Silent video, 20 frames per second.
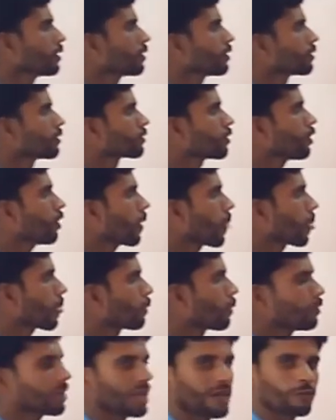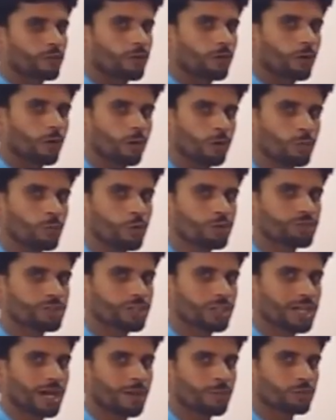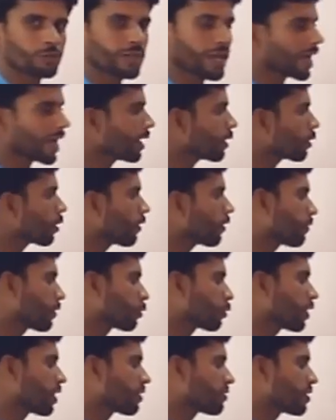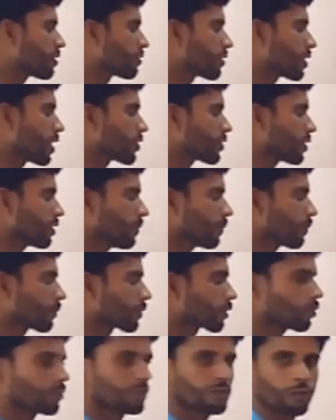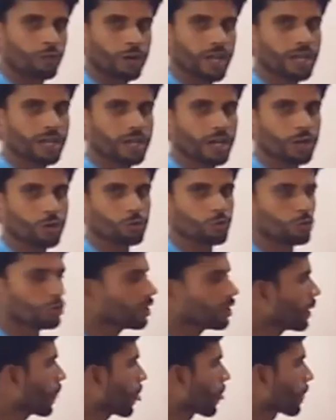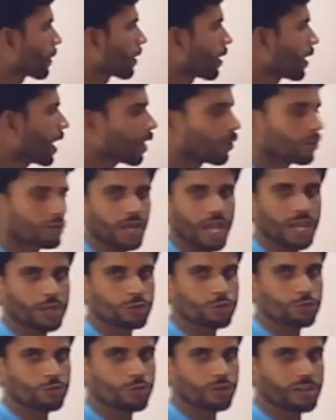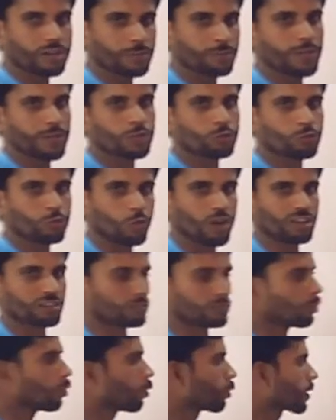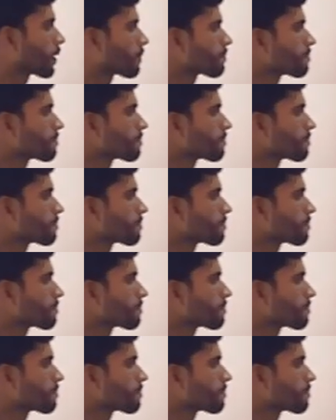So we have almost come to the end of today's discussion. So before I conclude, I would like to repeat once more.